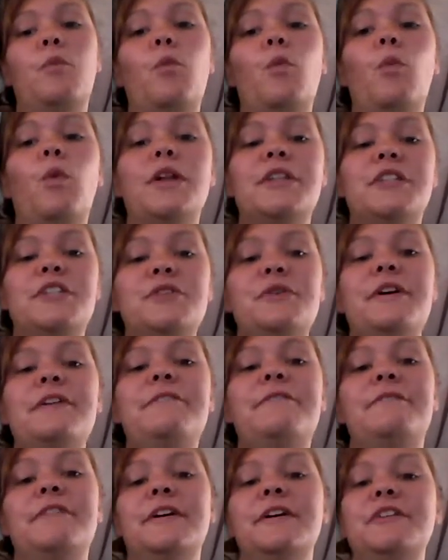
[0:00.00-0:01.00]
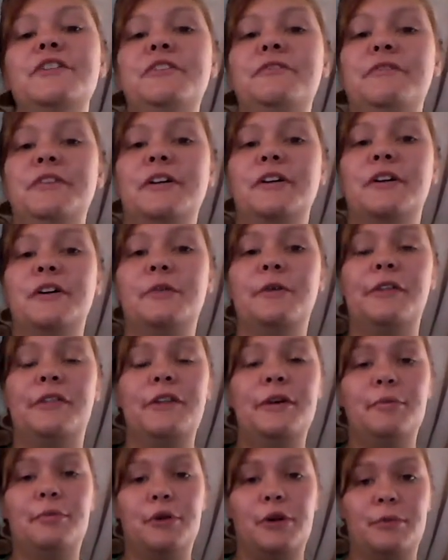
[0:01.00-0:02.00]
Once you have filled your vehicle with
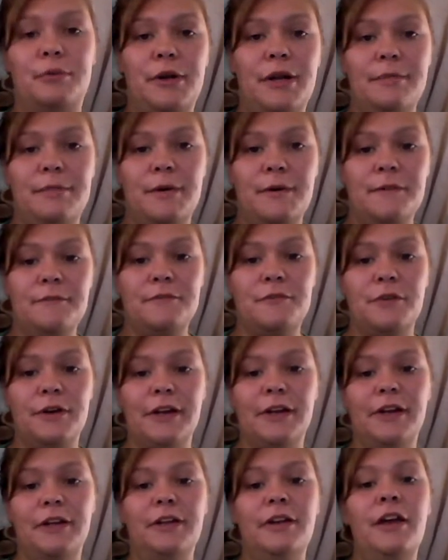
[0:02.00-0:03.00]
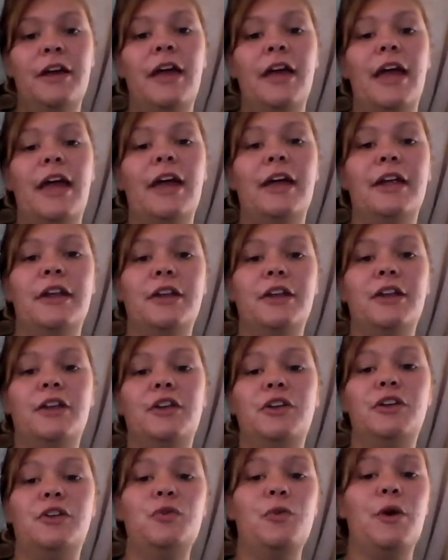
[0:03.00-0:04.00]
the appropriate amount of oil, and
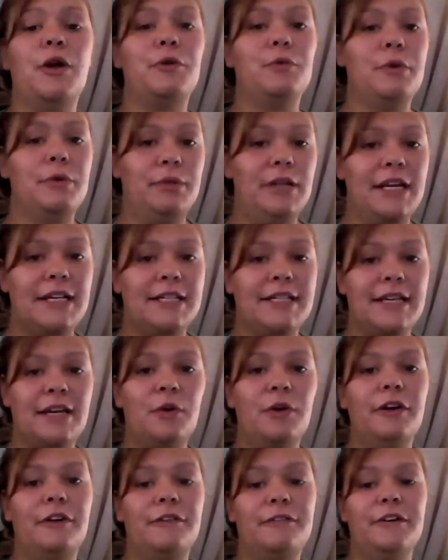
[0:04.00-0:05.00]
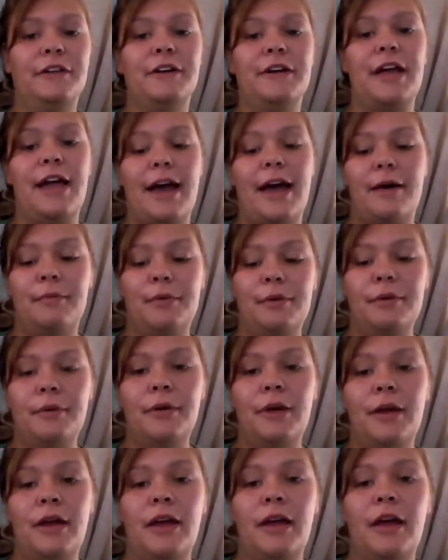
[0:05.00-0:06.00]
you want to replace that oil filler cap,
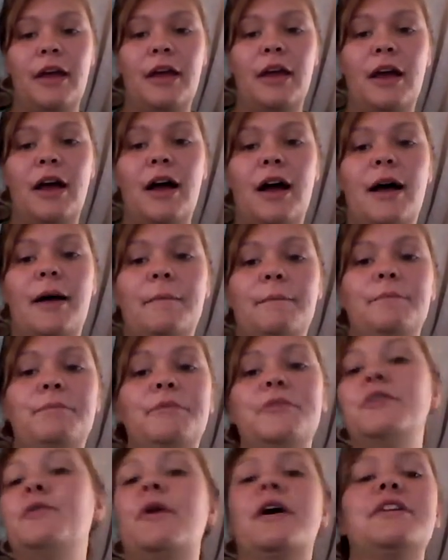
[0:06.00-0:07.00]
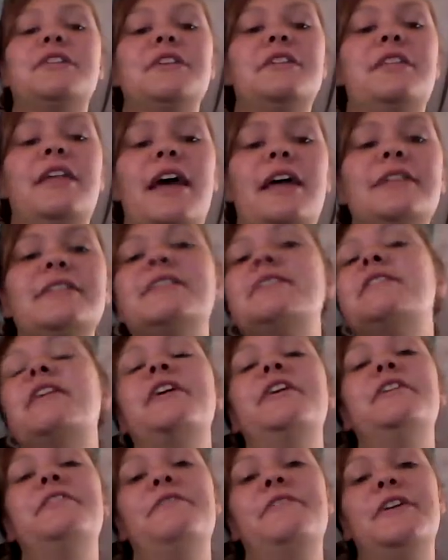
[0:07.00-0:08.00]
you want to then
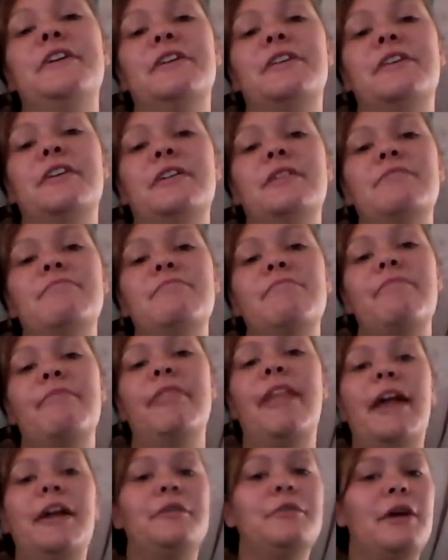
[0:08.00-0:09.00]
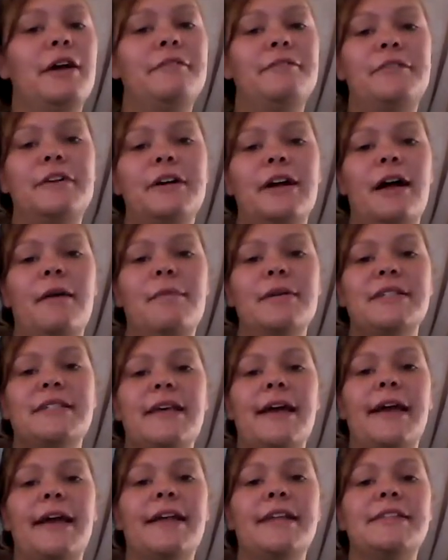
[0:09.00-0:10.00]
start your vehicle. Let it run for a couple
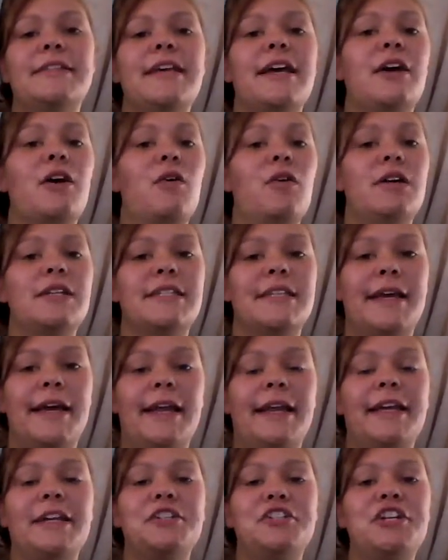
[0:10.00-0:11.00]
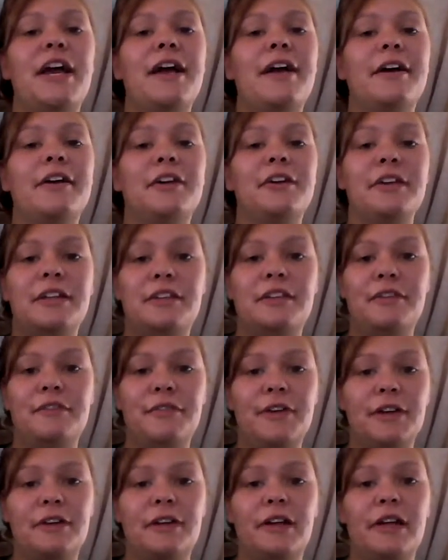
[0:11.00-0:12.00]
seconds and go outside and check underneath your
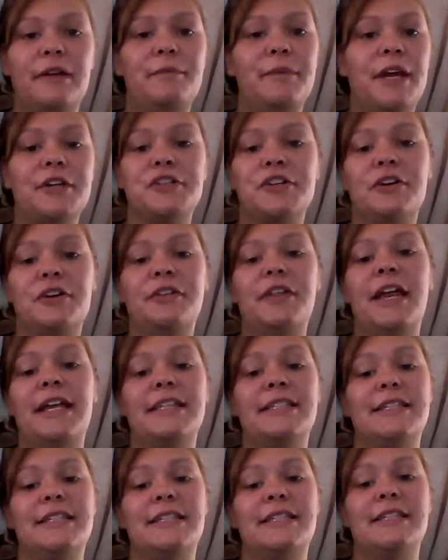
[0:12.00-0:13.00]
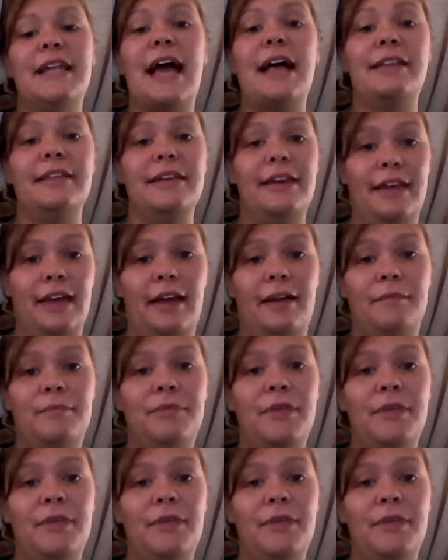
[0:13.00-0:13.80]
vehicle and make sure that it's not leaking.